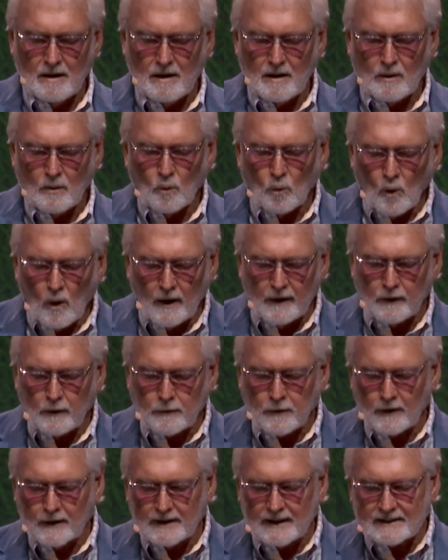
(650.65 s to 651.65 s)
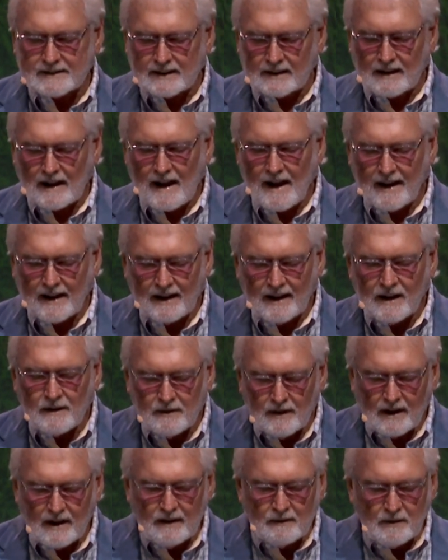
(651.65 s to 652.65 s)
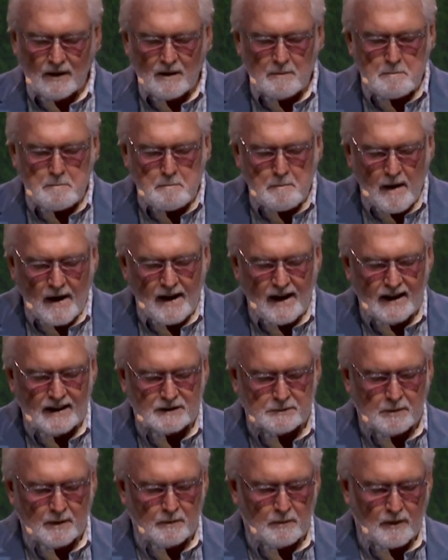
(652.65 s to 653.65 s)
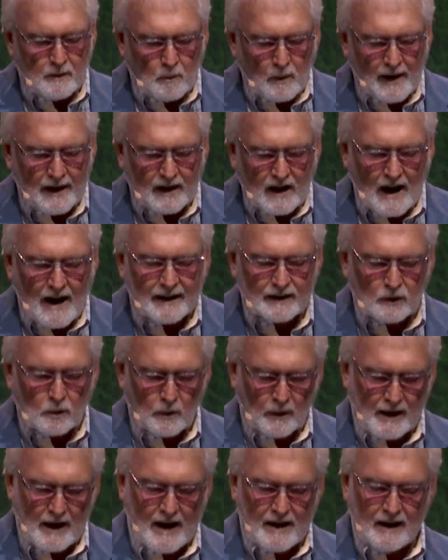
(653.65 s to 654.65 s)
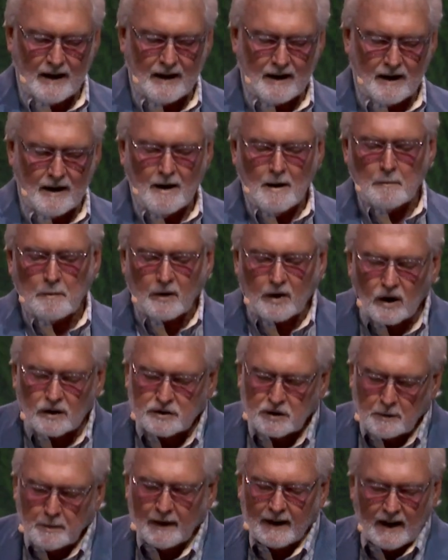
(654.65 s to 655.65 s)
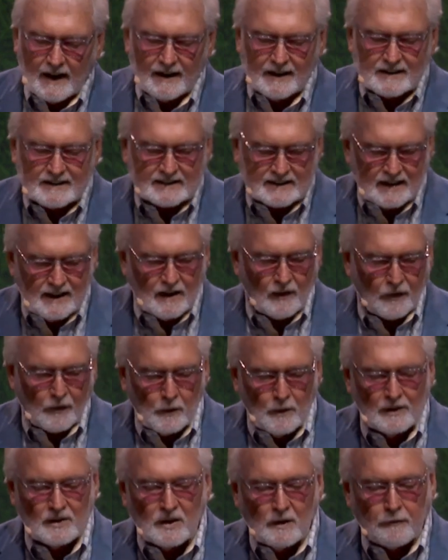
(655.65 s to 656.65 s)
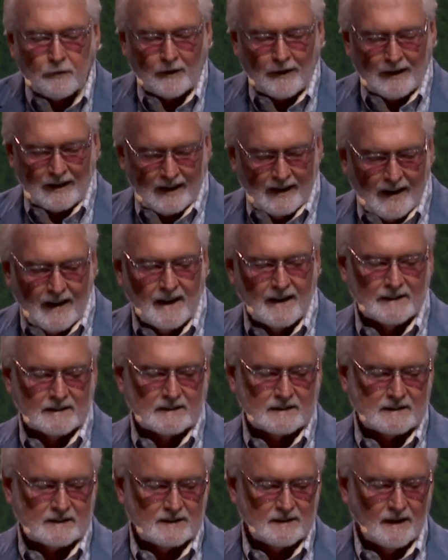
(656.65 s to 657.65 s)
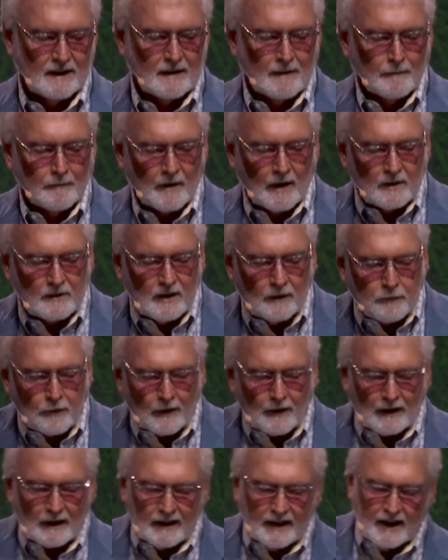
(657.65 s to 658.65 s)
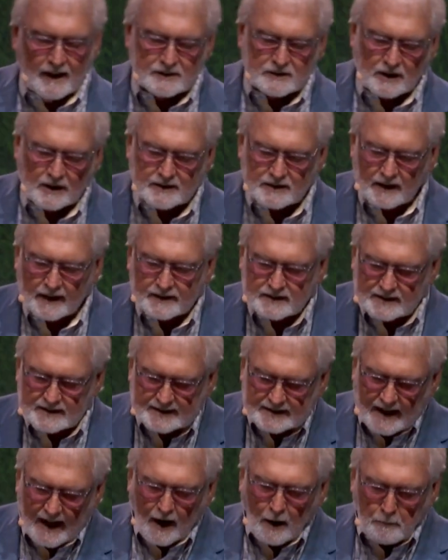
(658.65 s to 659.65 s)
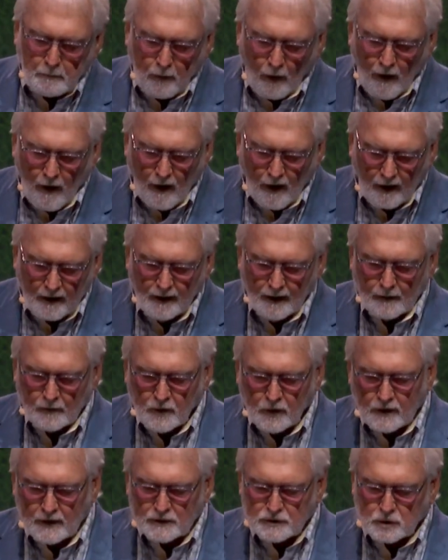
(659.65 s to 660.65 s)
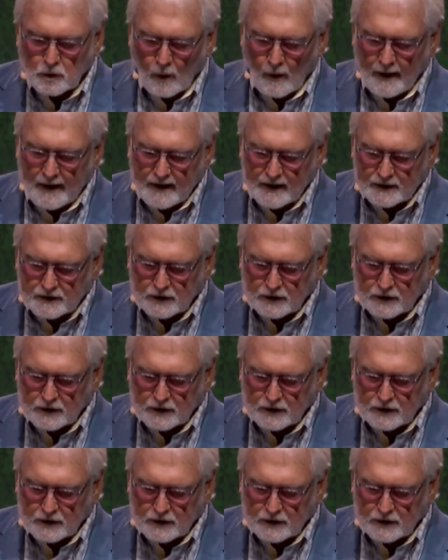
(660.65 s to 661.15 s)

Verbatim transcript: wonderful, it's a light. Even, even amazement the way God created it. Because you begin to see it through a different lens a different lens. It, it's set apart. You enjoy His